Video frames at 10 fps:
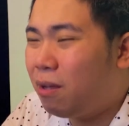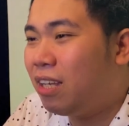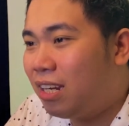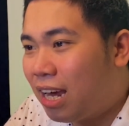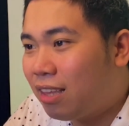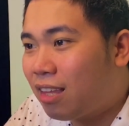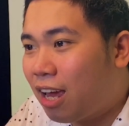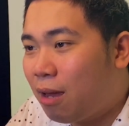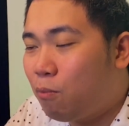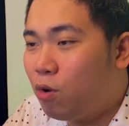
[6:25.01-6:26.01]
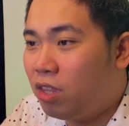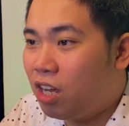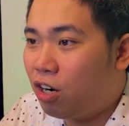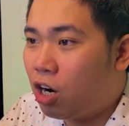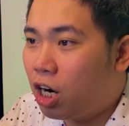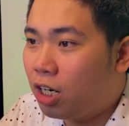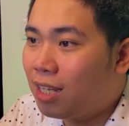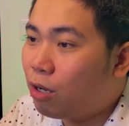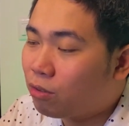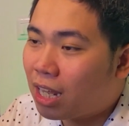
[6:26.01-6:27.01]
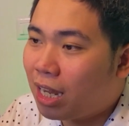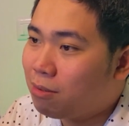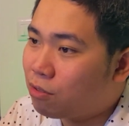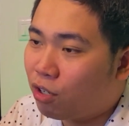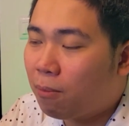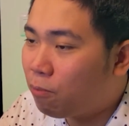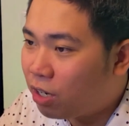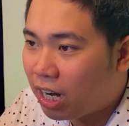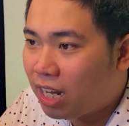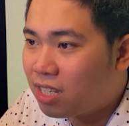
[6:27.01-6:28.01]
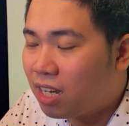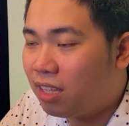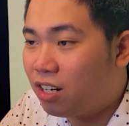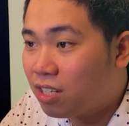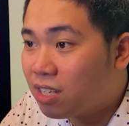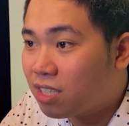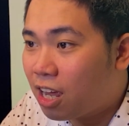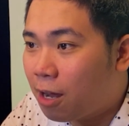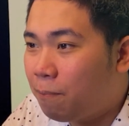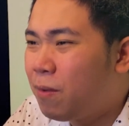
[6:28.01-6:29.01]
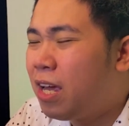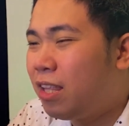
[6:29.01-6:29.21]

In the nighttime, when there are downtimes or upgrades in their system,